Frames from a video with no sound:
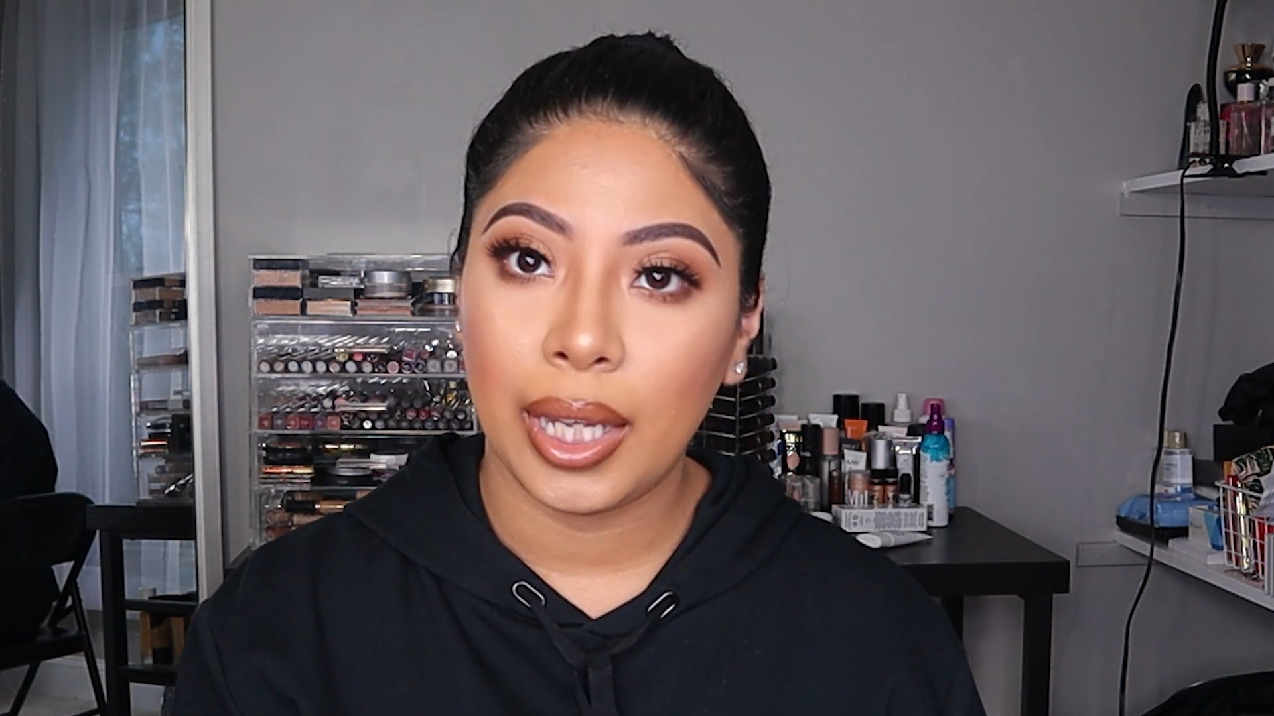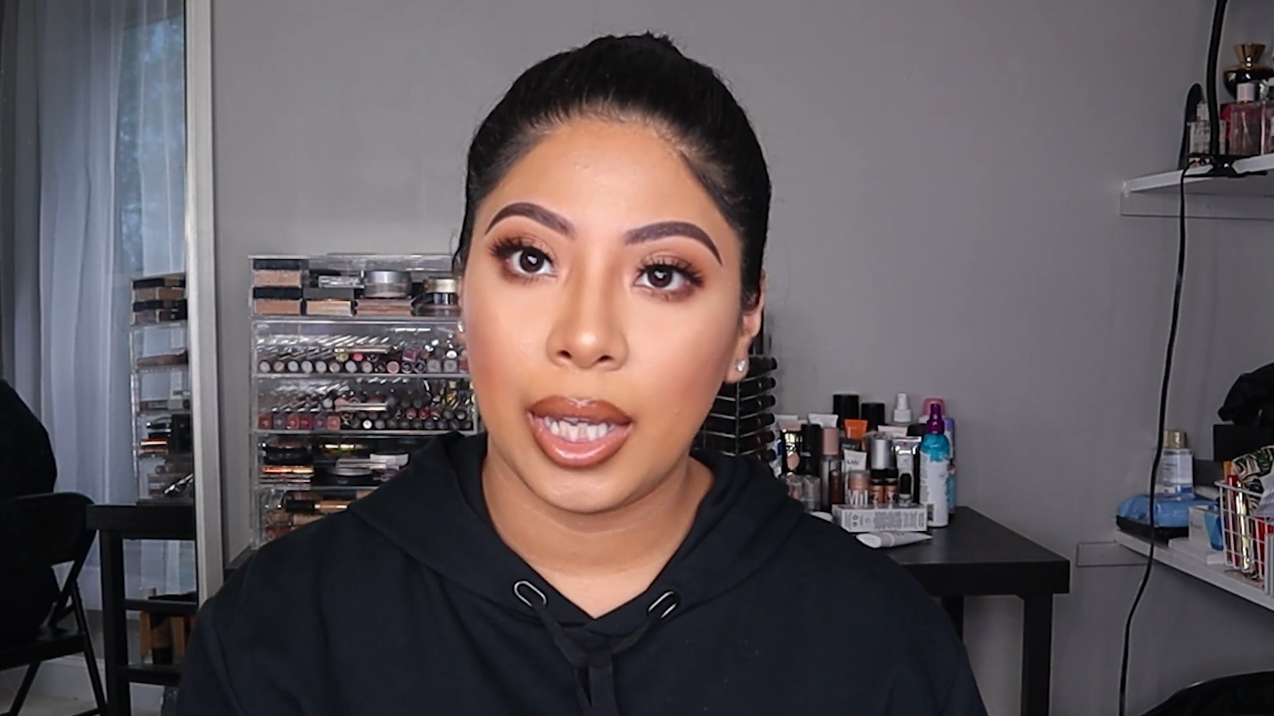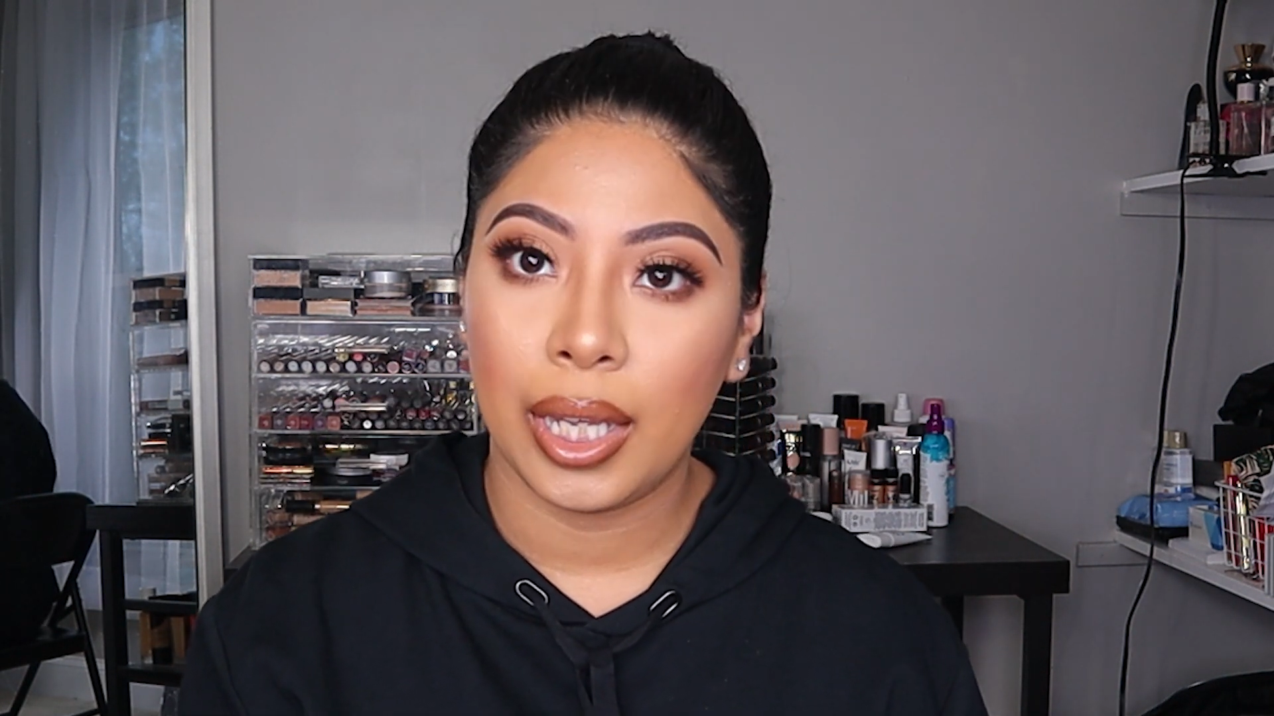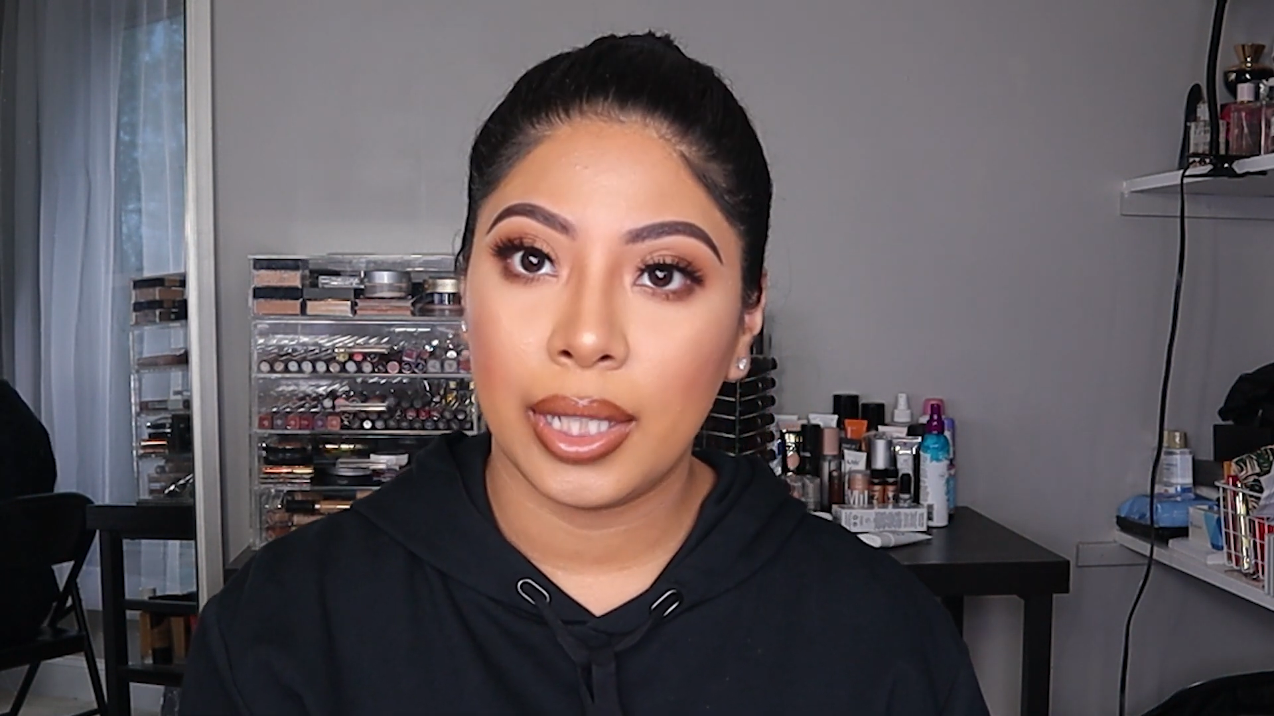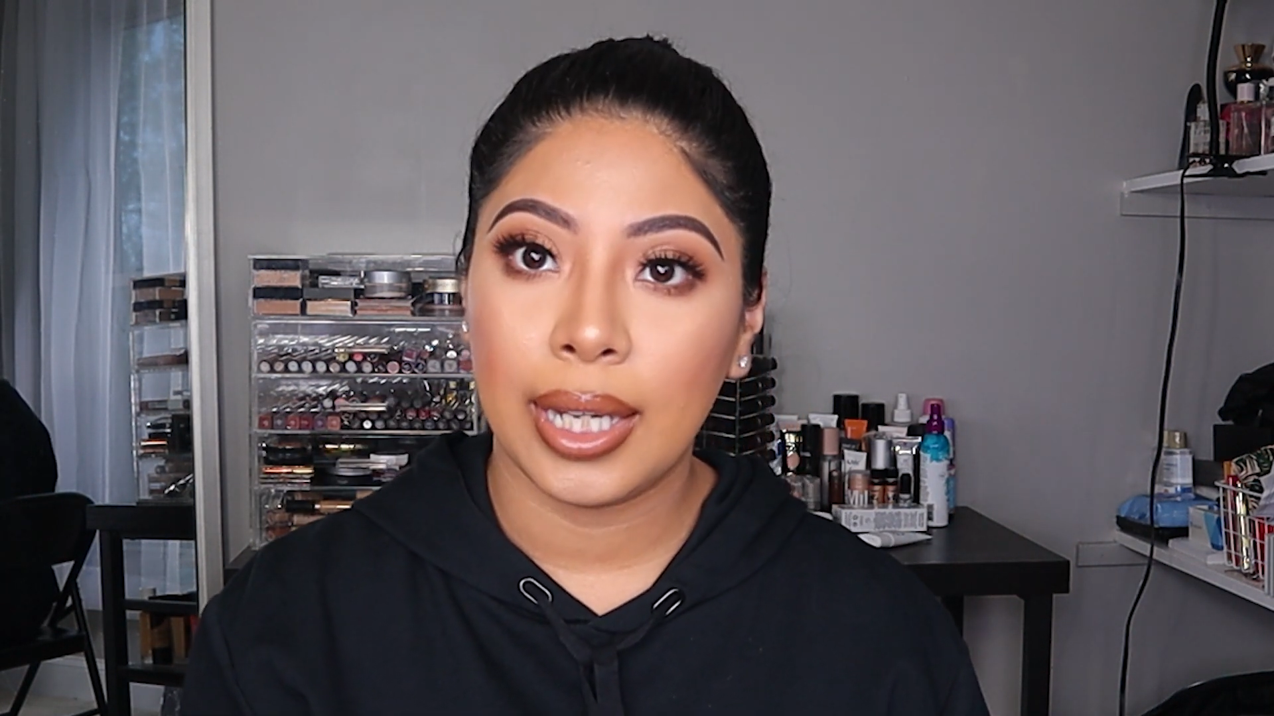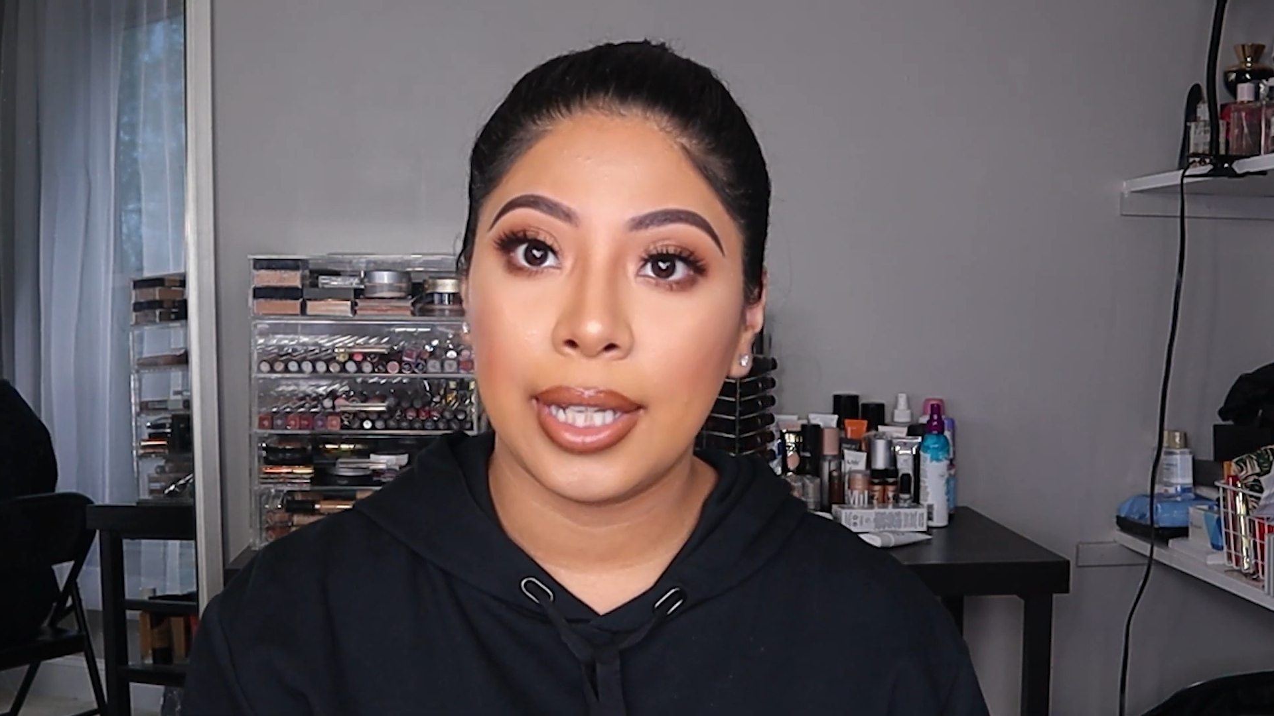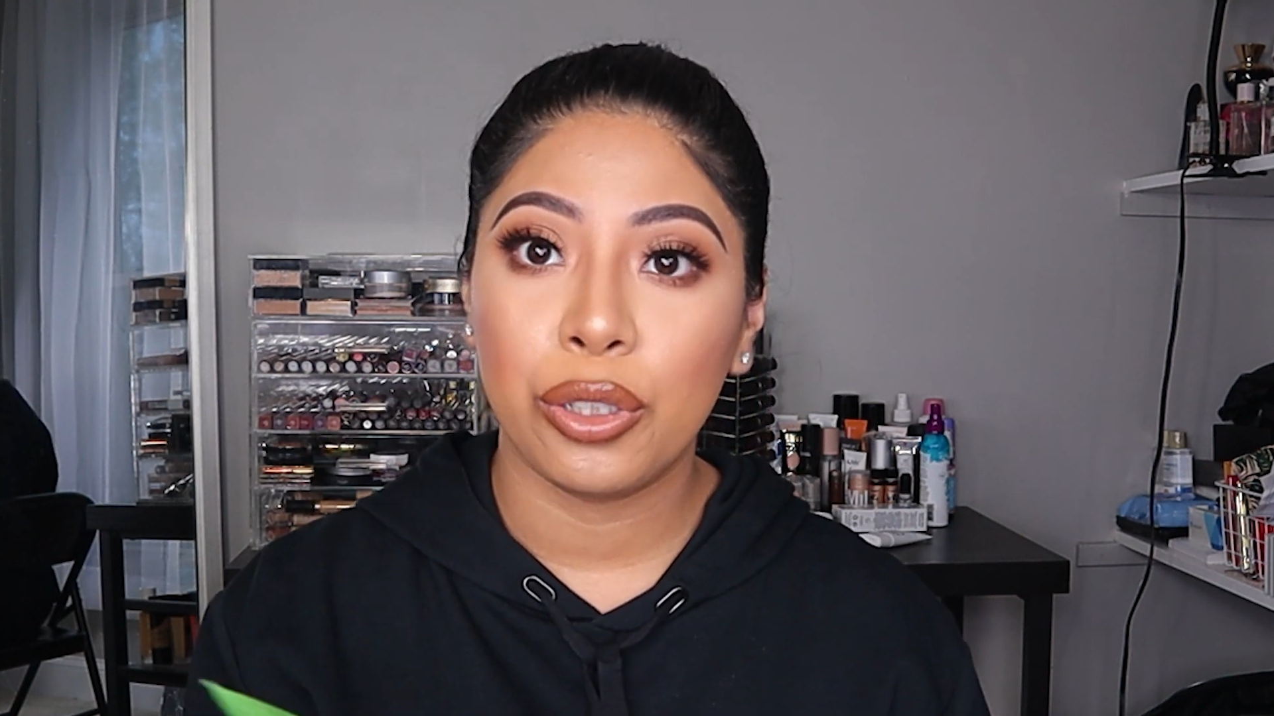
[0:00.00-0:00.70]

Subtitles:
and I